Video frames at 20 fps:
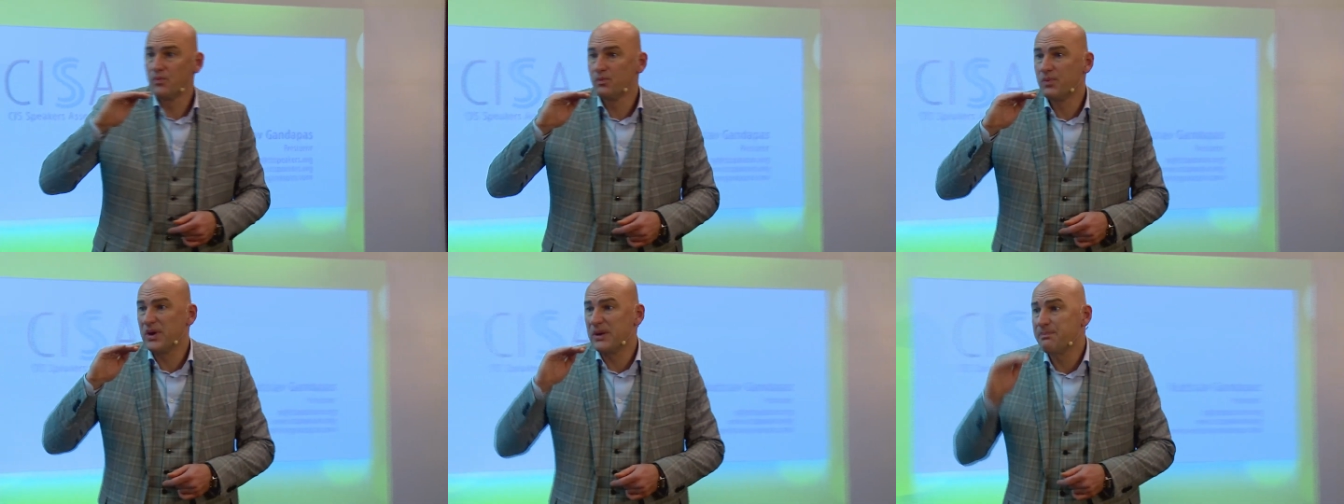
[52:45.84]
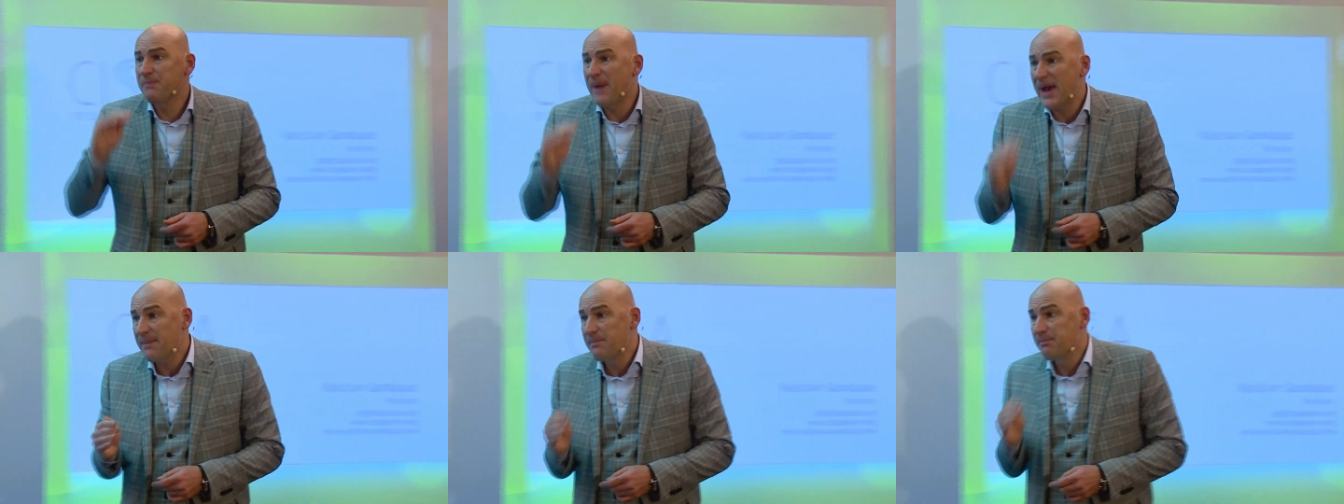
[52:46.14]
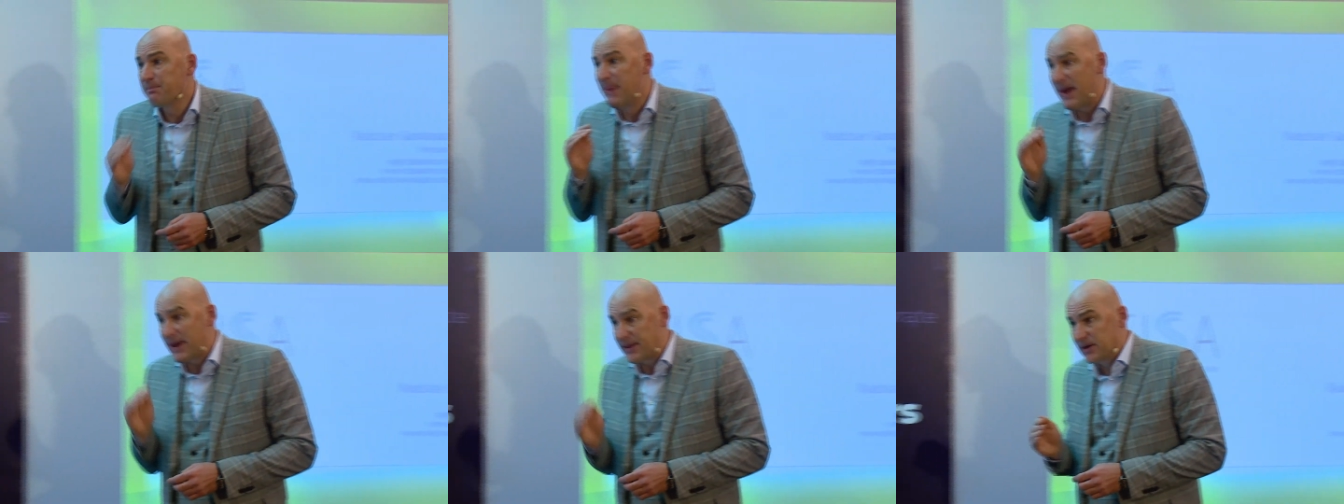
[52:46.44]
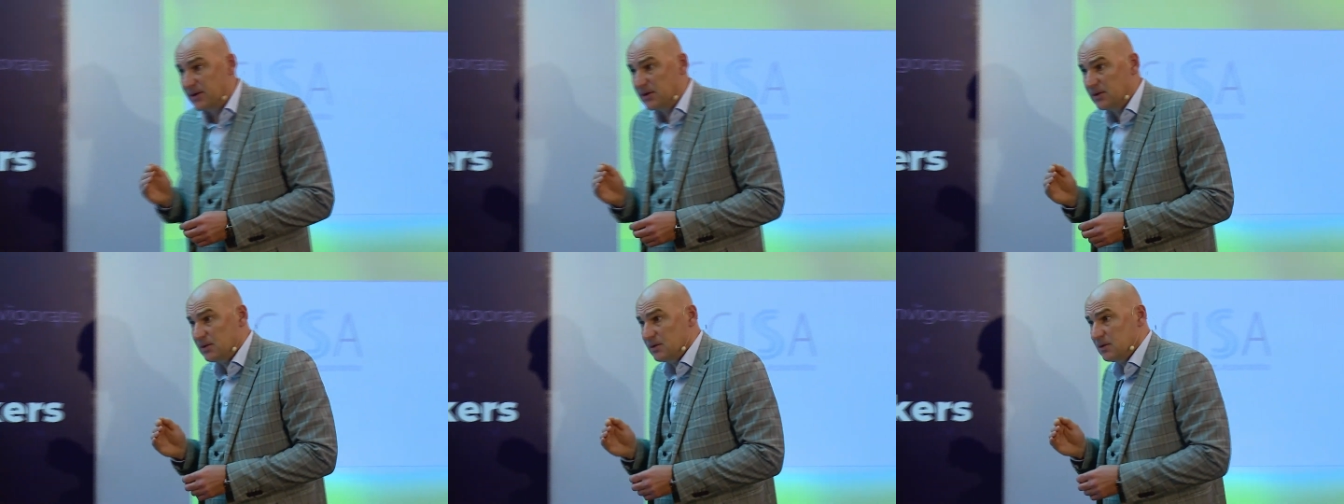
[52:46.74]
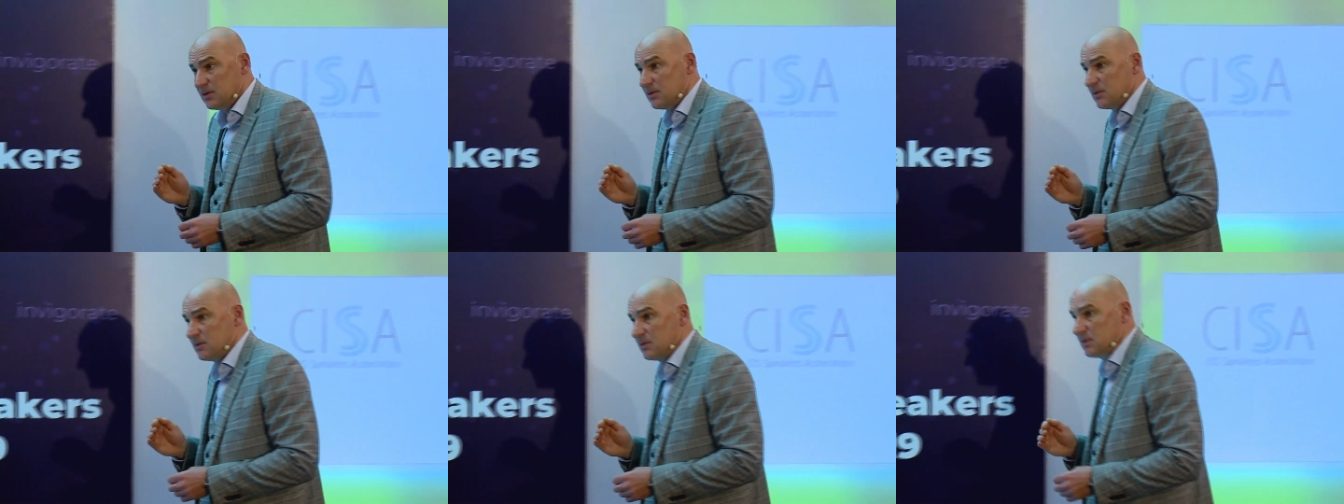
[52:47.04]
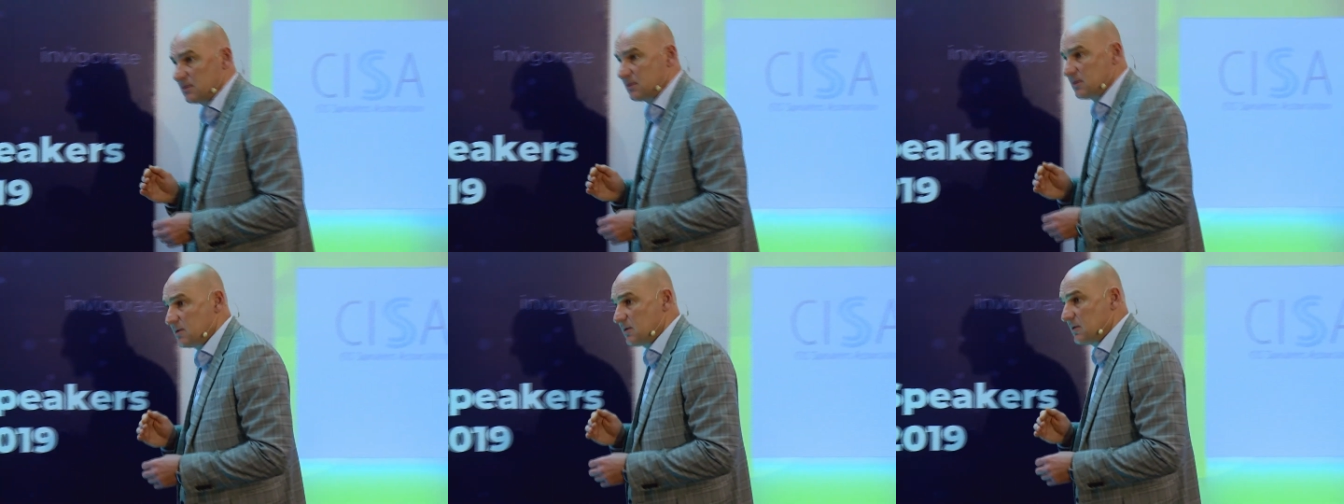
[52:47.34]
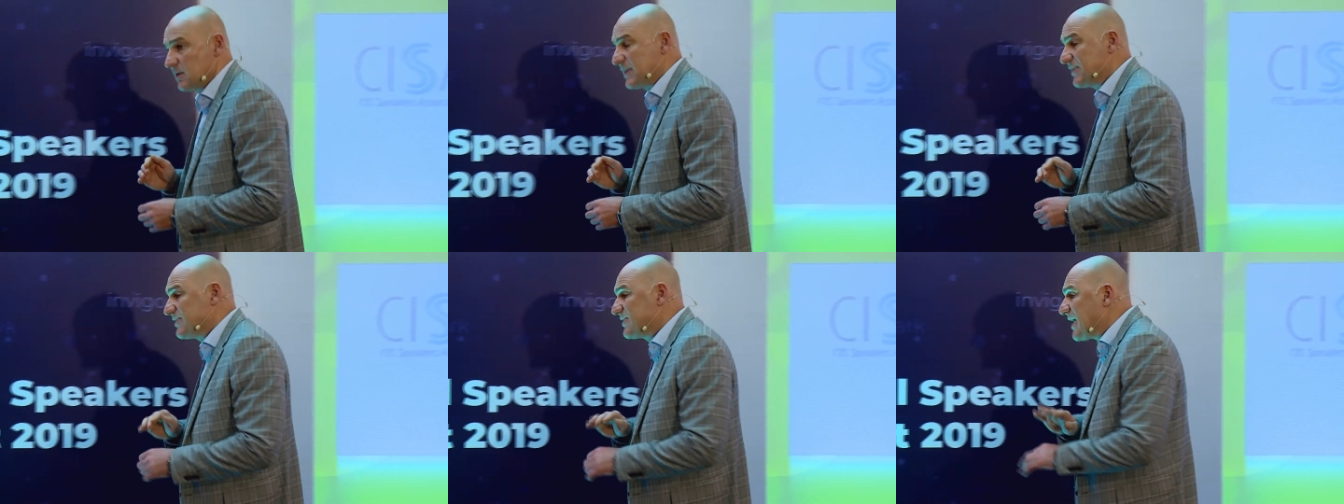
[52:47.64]
Prepare better.
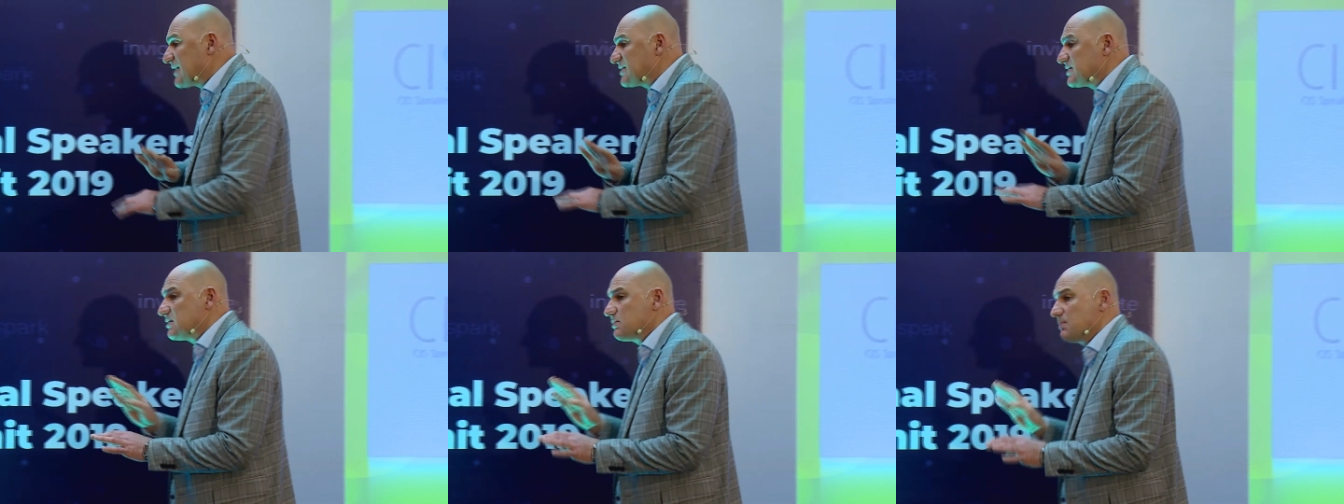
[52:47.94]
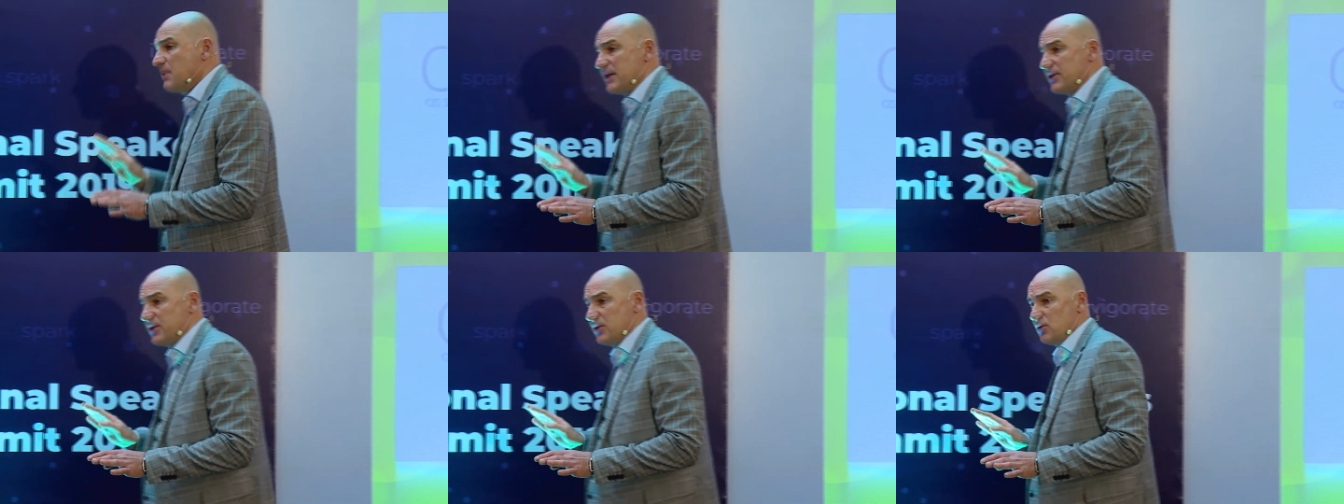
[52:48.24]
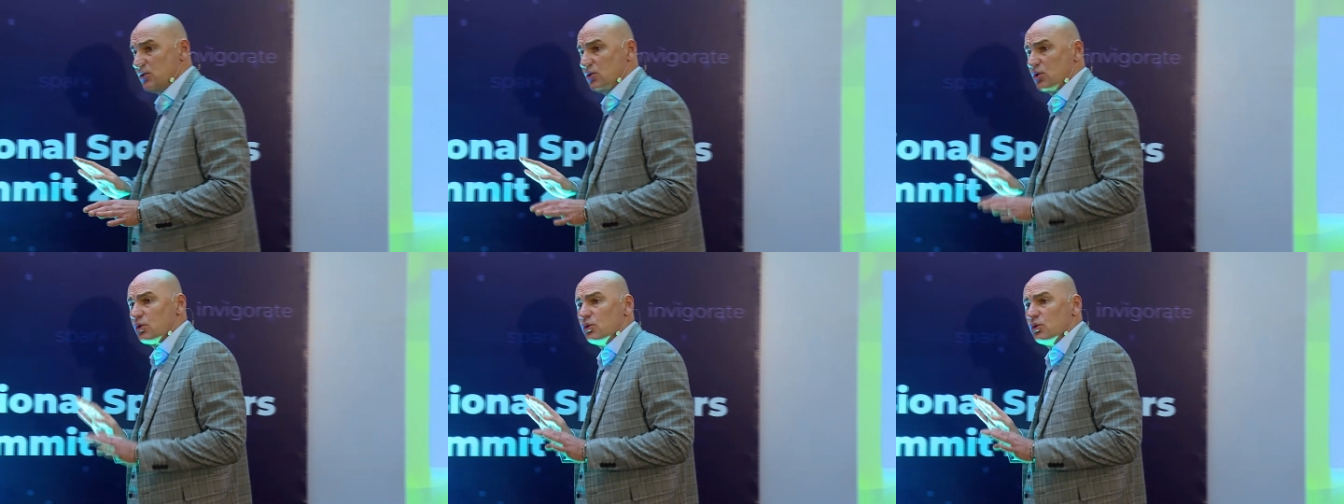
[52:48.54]
It doesn't matter